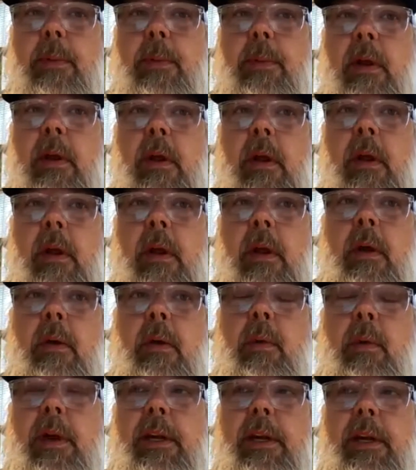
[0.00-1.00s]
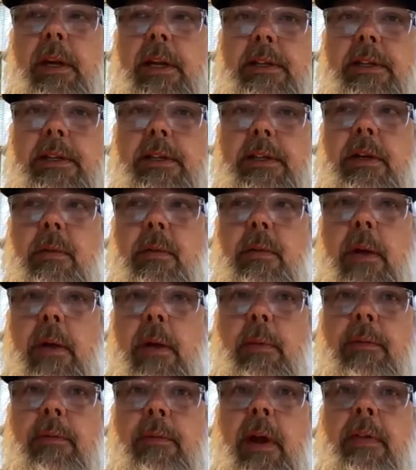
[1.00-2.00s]
But one consistent way
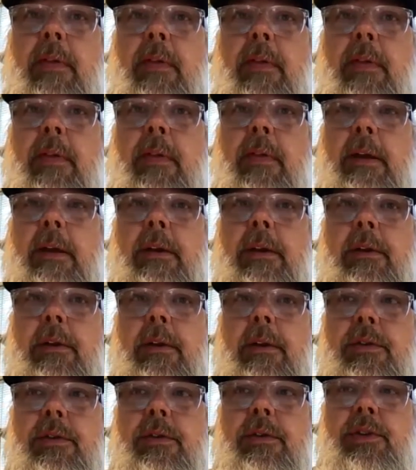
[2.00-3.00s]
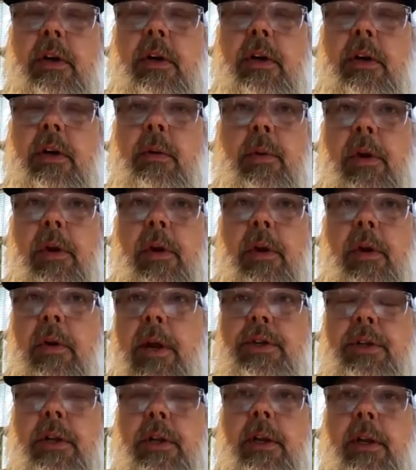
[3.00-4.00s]
we've done that is charitable
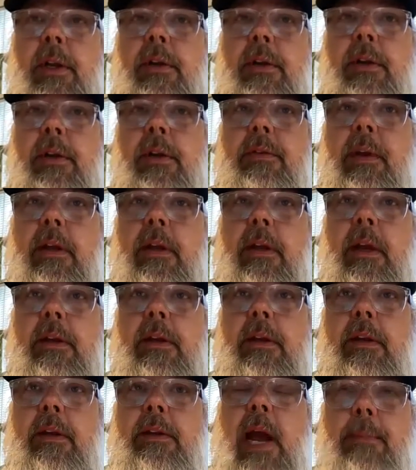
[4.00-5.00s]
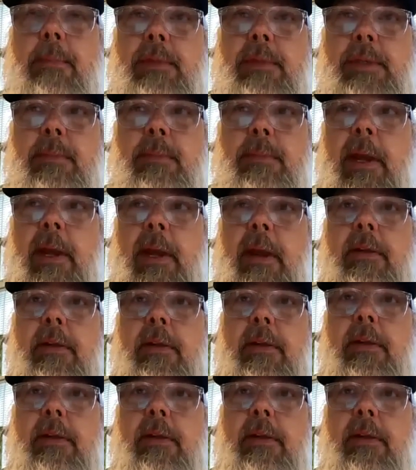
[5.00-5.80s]
donations and time spent